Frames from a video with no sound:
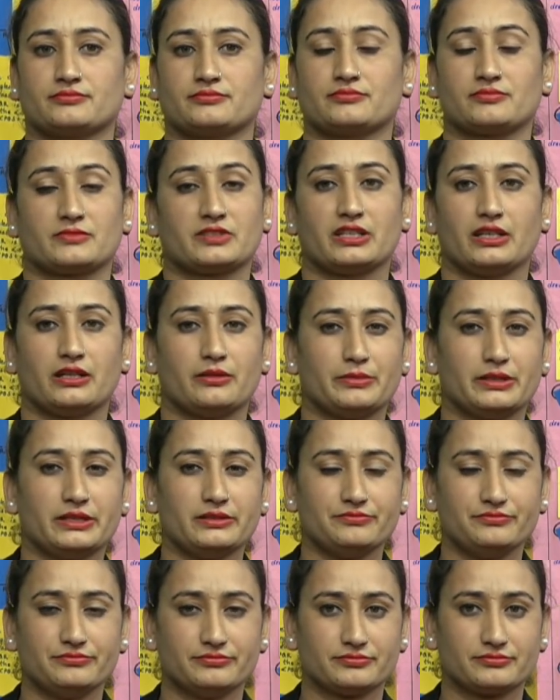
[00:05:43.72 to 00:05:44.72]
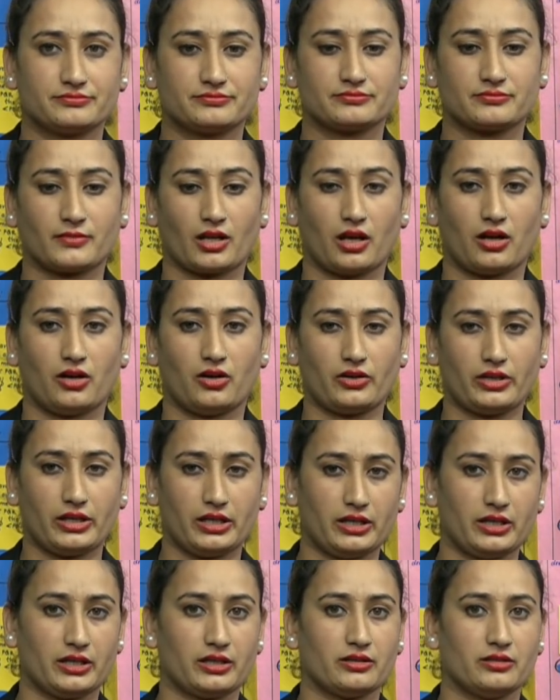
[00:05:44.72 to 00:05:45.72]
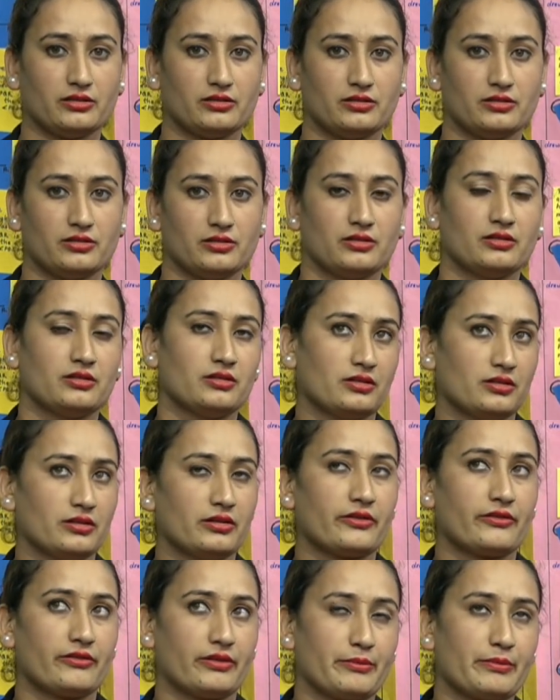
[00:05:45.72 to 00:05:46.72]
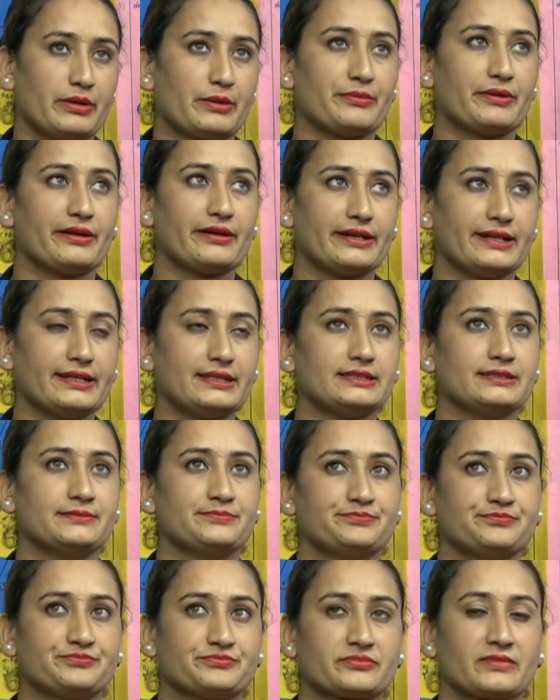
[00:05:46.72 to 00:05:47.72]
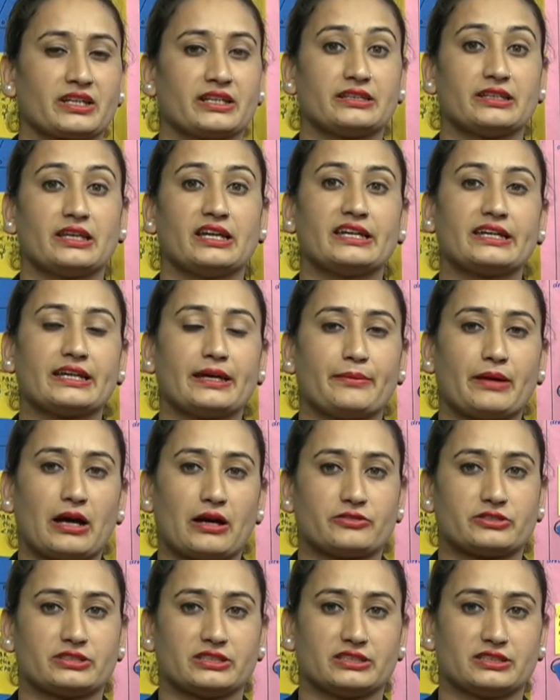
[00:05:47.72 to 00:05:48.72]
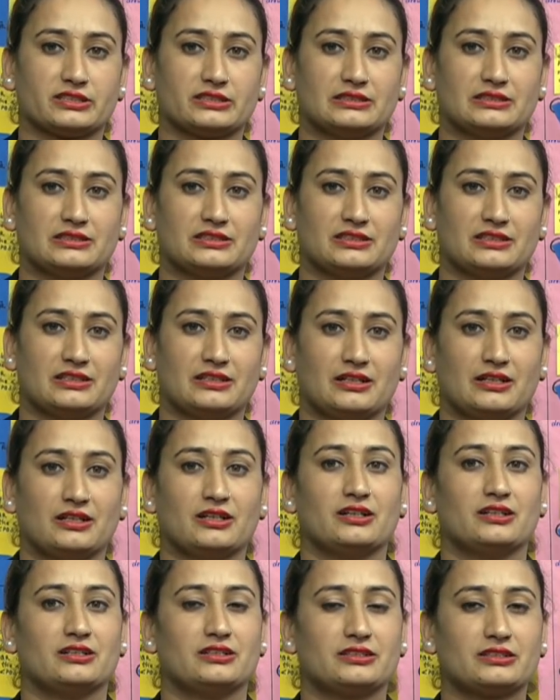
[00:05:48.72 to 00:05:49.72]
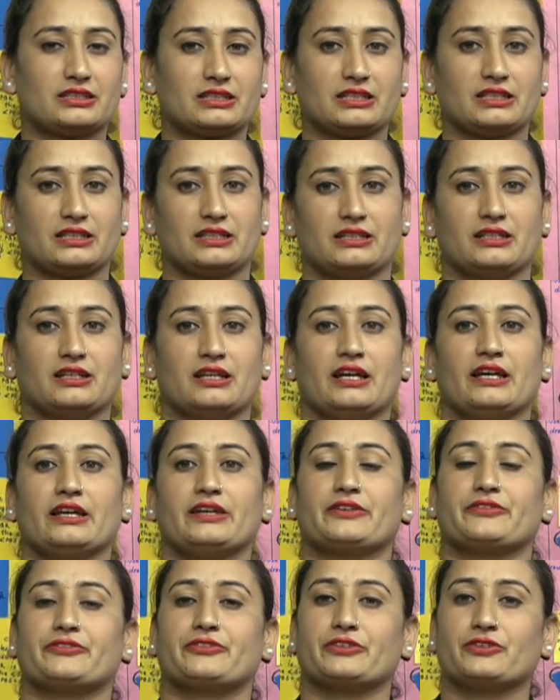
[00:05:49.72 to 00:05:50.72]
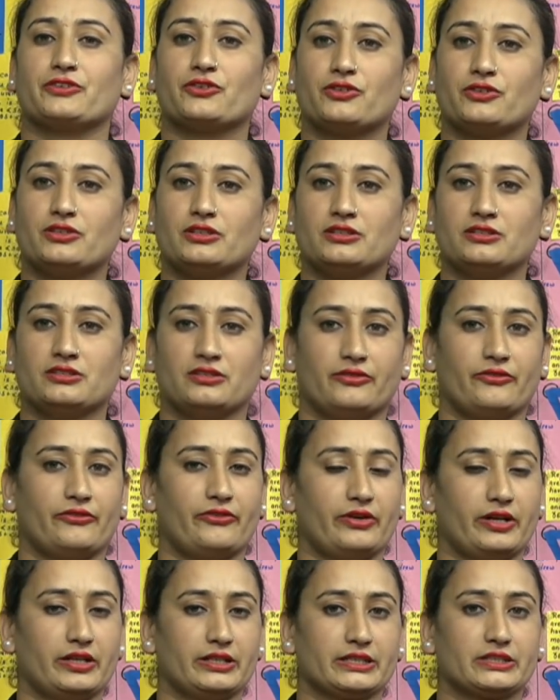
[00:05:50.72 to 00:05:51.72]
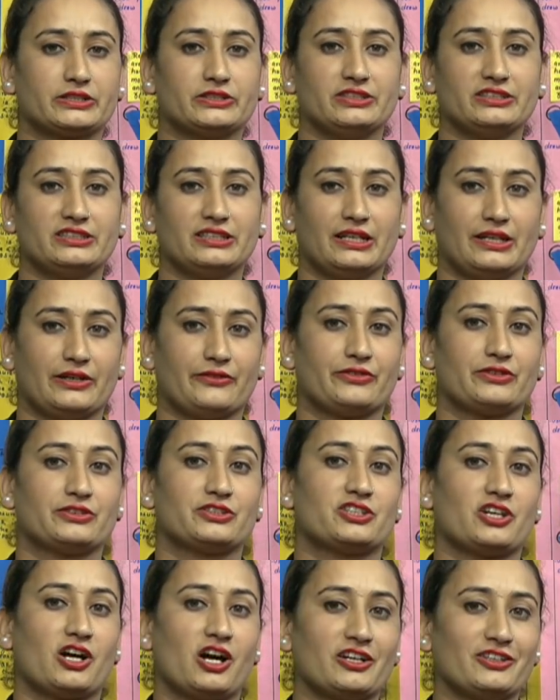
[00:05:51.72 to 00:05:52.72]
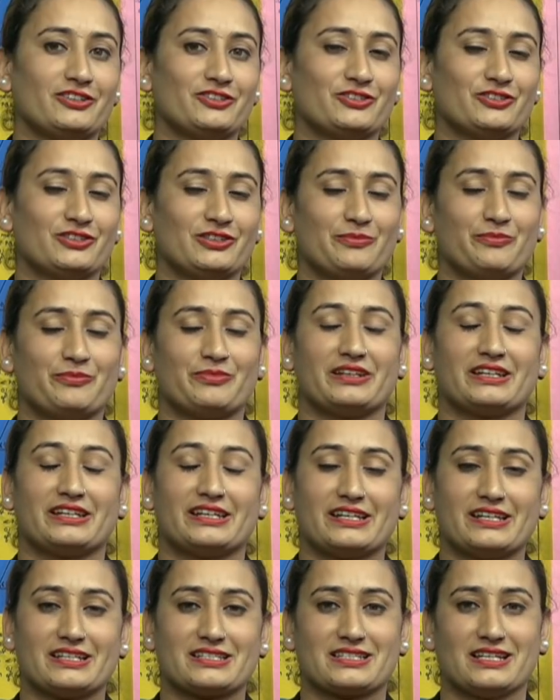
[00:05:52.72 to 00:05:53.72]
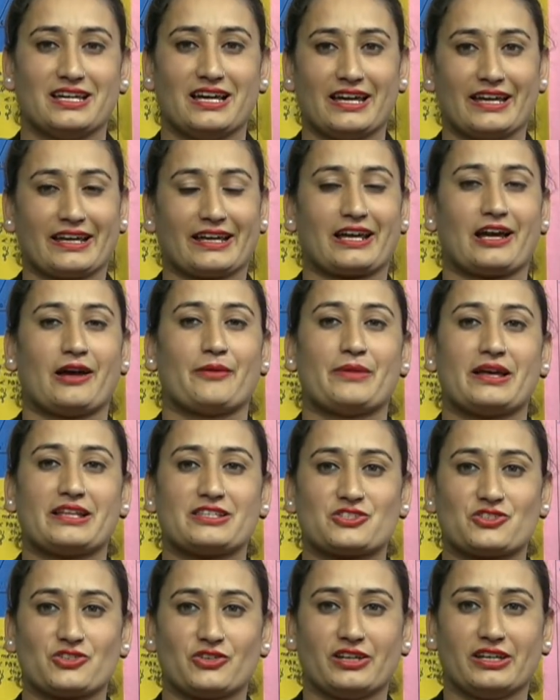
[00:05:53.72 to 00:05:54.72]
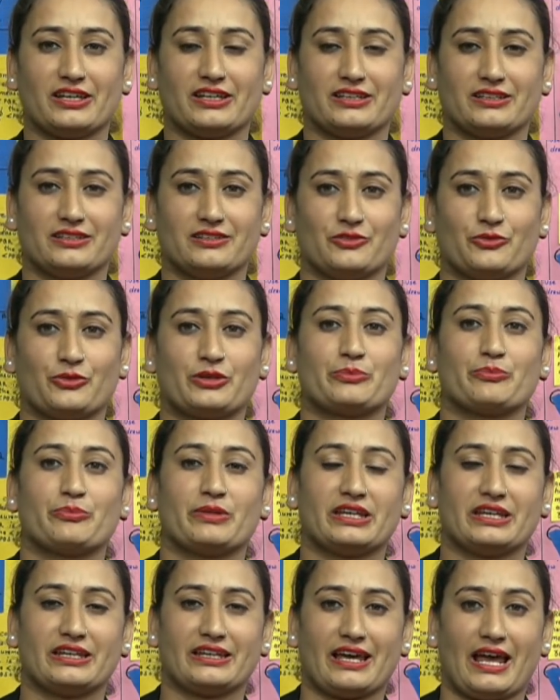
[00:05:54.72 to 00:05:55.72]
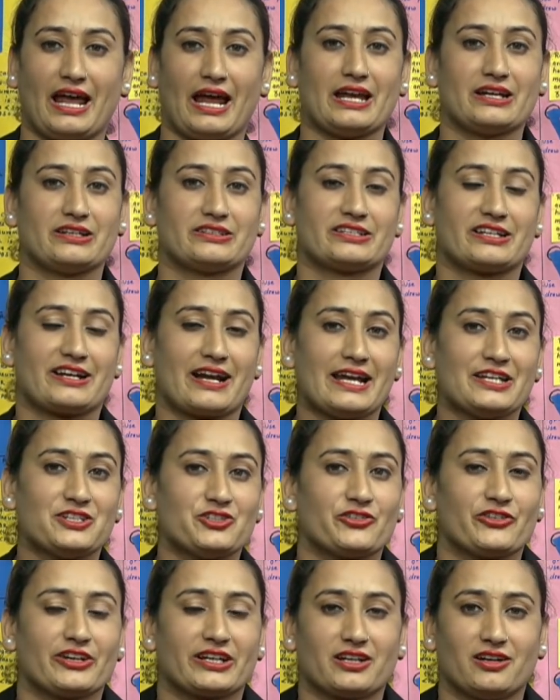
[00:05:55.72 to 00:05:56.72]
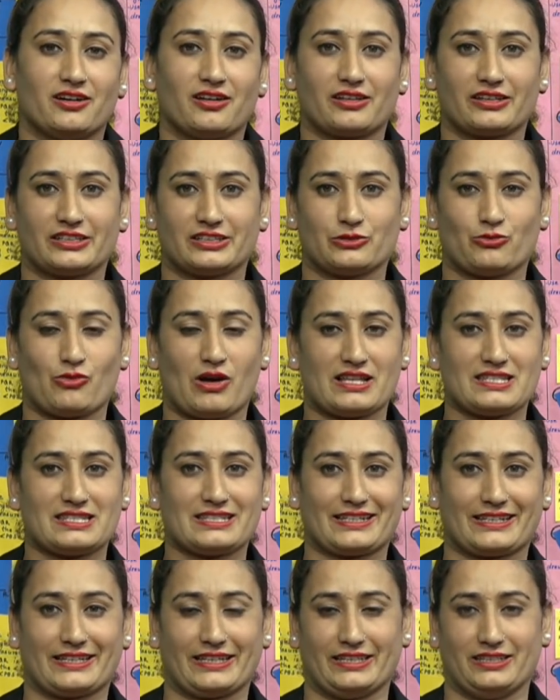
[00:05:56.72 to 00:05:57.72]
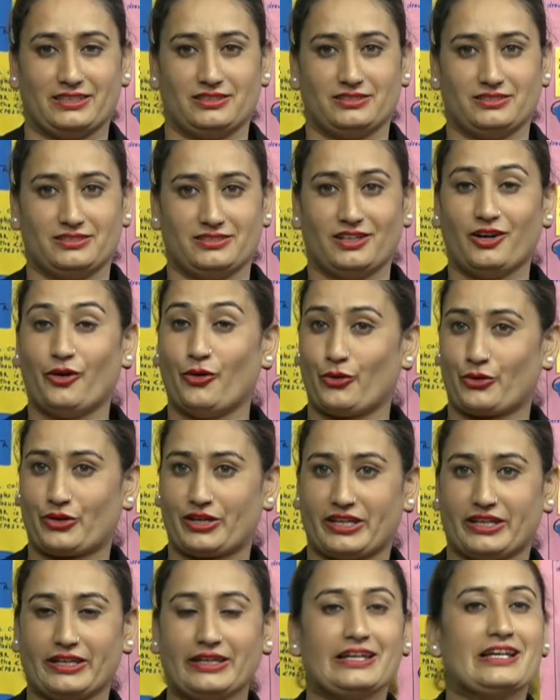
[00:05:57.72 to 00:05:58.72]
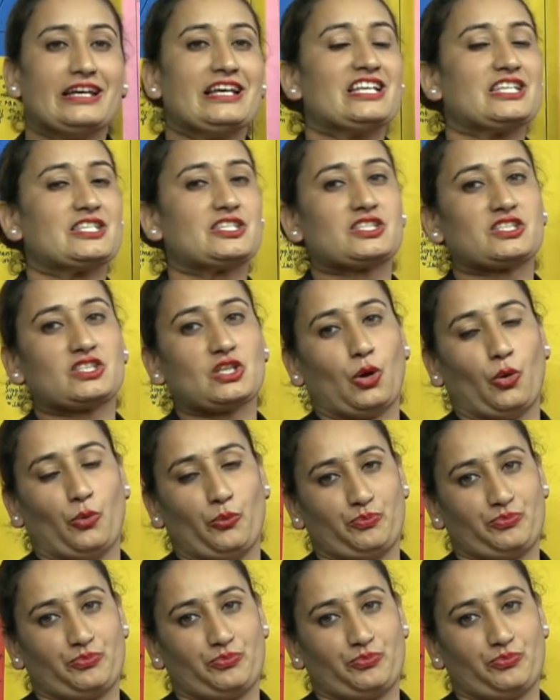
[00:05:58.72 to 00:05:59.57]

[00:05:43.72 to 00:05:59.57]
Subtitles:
Tell me. Okay. Remember it? Think about it. Okay. If you know, very good. If you don't know, please come and join with me and try to recall it once again. Okay. So,